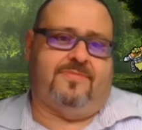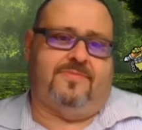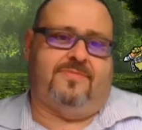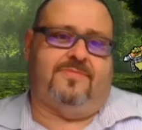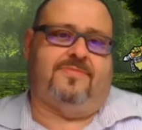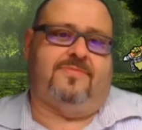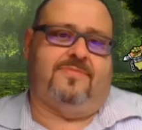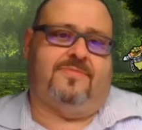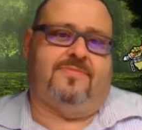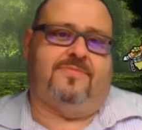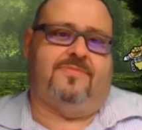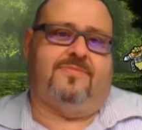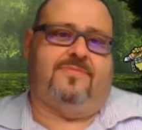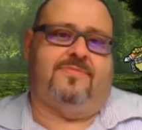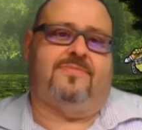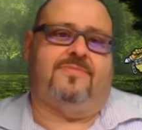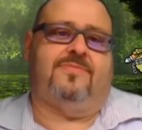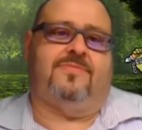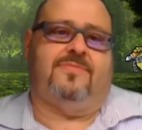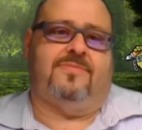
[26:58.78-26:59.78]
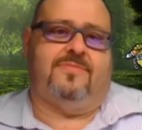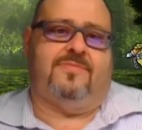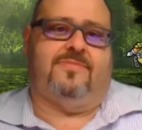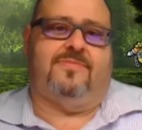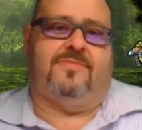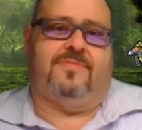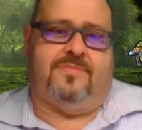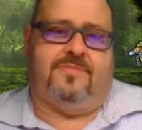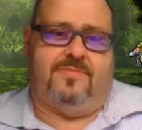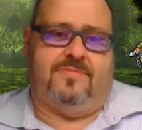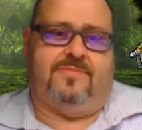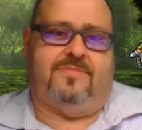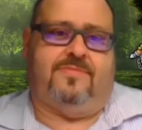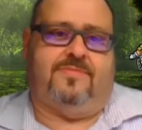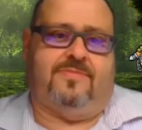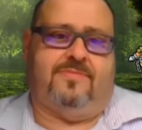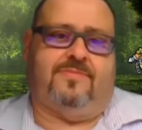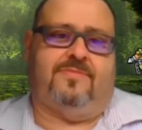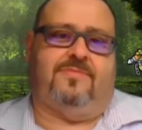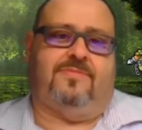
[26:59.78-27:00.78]

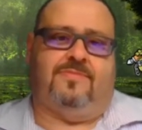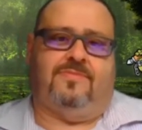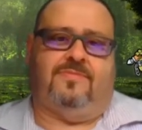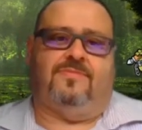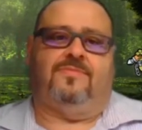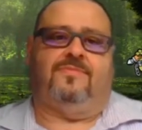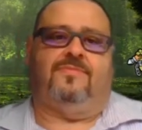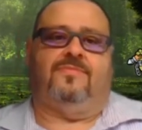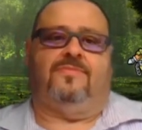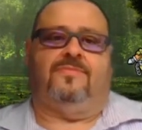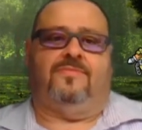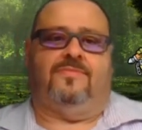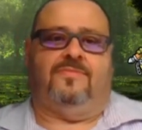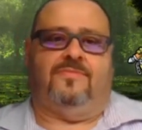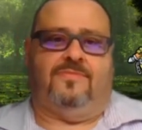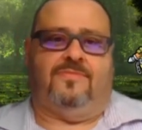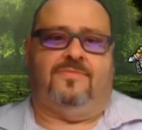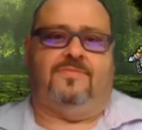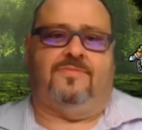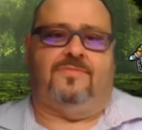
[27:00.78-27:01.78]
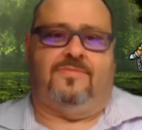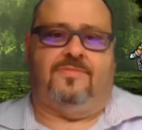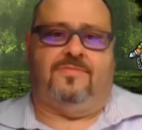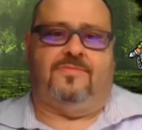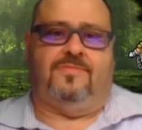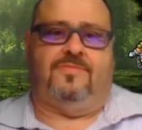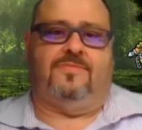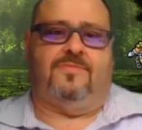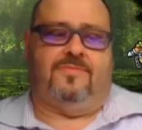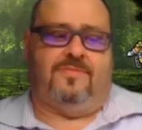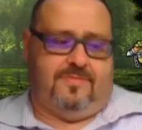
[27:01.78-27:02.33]
(not speaking)